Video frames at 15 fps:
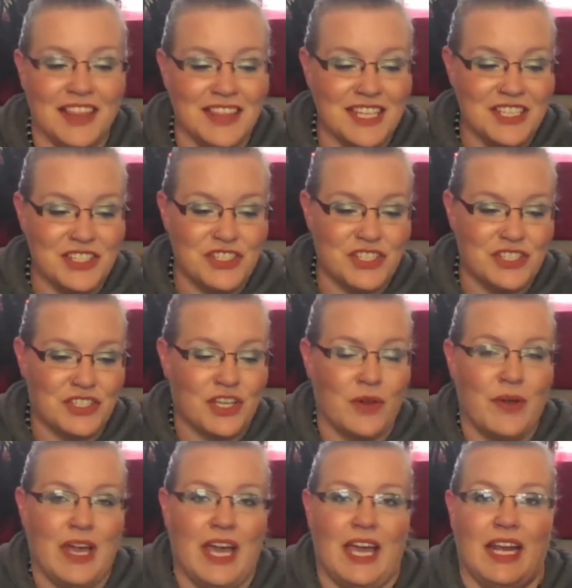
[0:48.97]
Let's just go
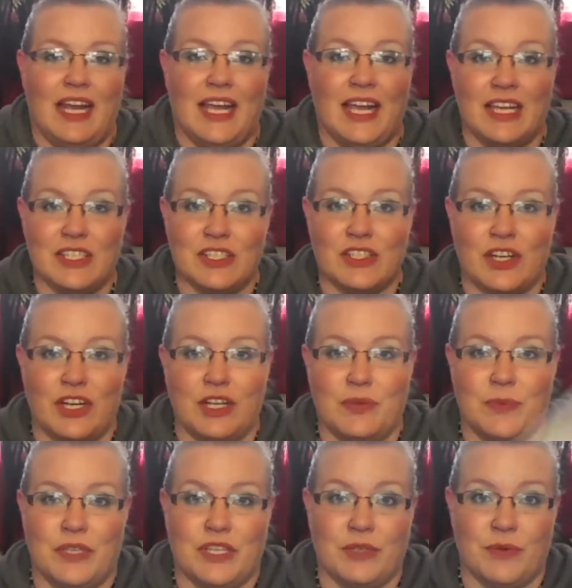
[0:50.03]
ahead and get started
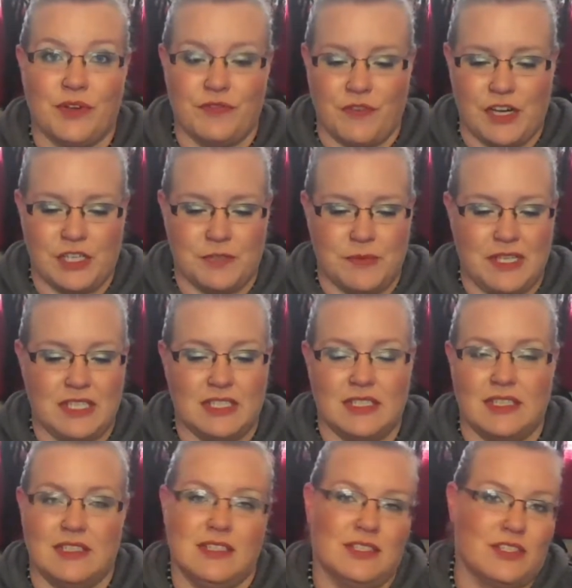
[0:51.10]
with the refreshments
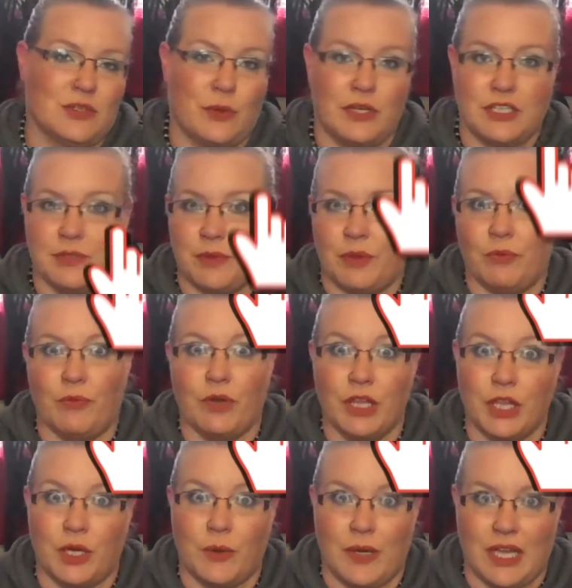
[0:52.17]
since it's going to be
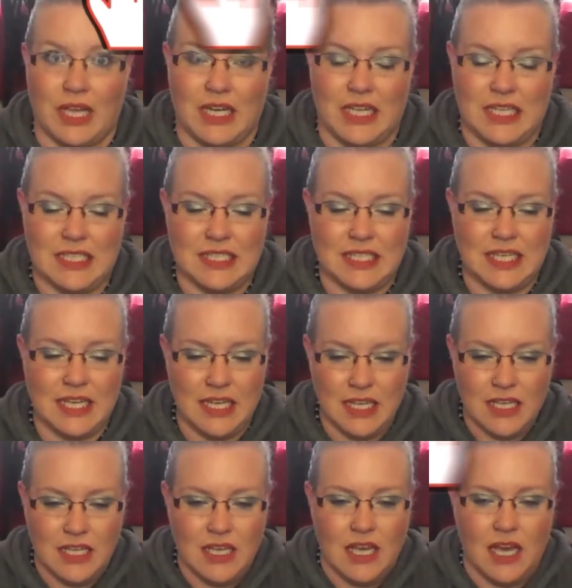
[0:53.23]
really quick and easy.
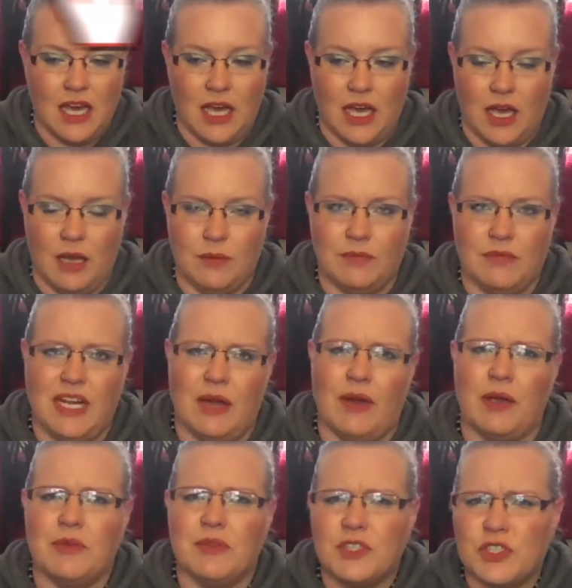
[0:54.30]
Um, now,
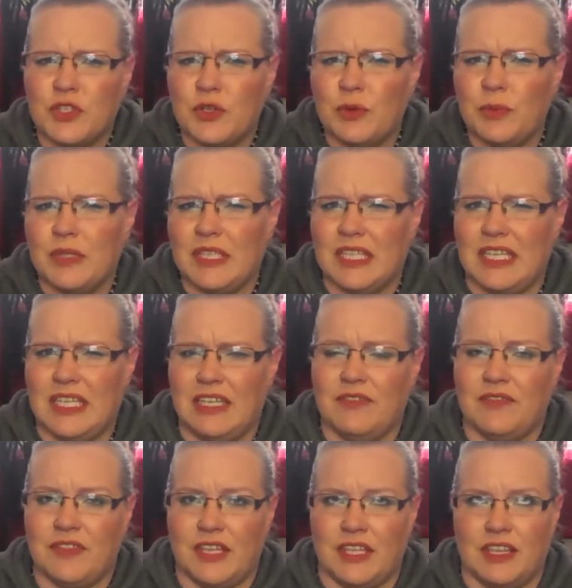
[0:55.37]
I do believe
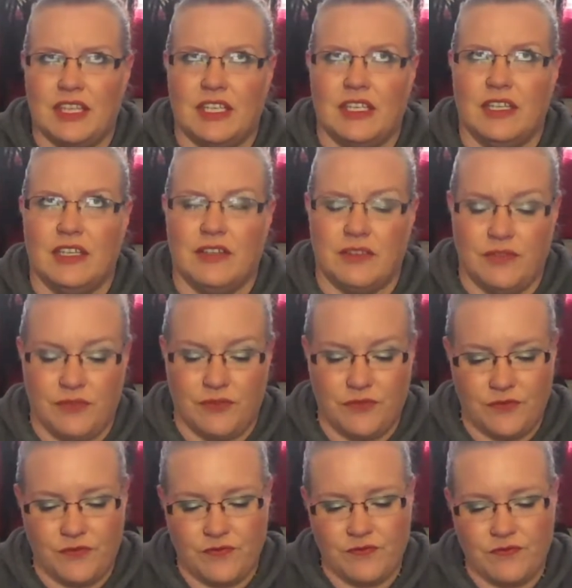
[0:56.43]
that the
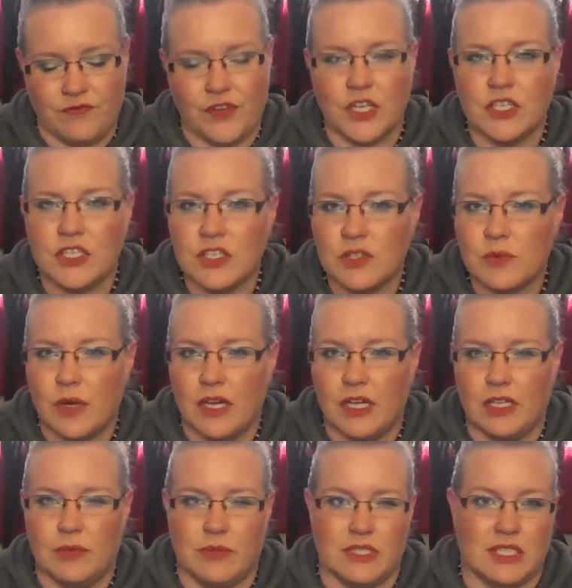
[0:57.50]
first
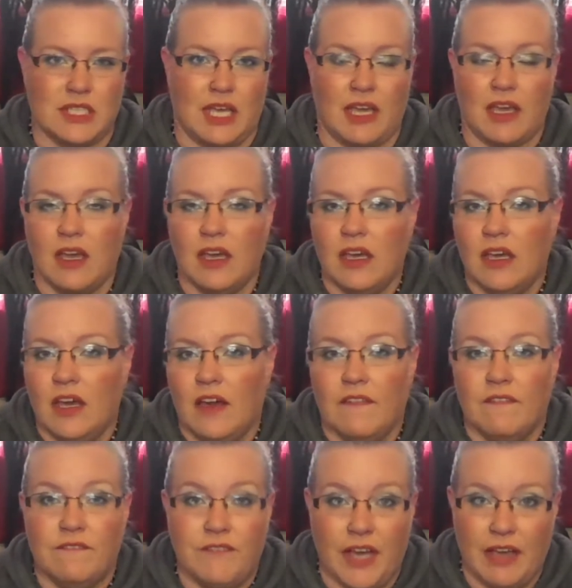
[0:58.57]
one was like
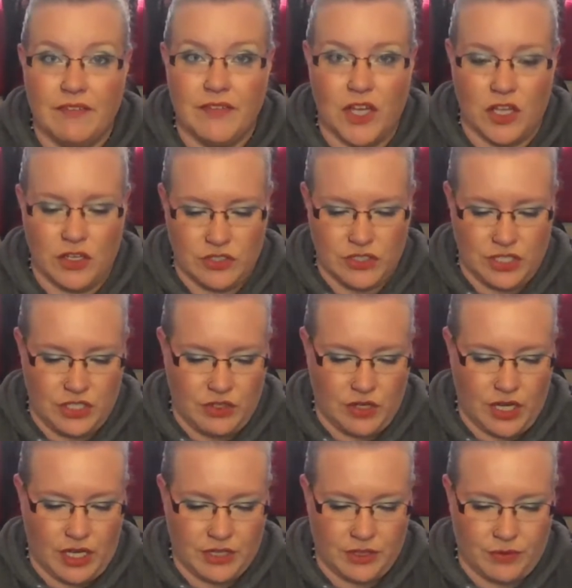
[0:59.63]
five dollars and you got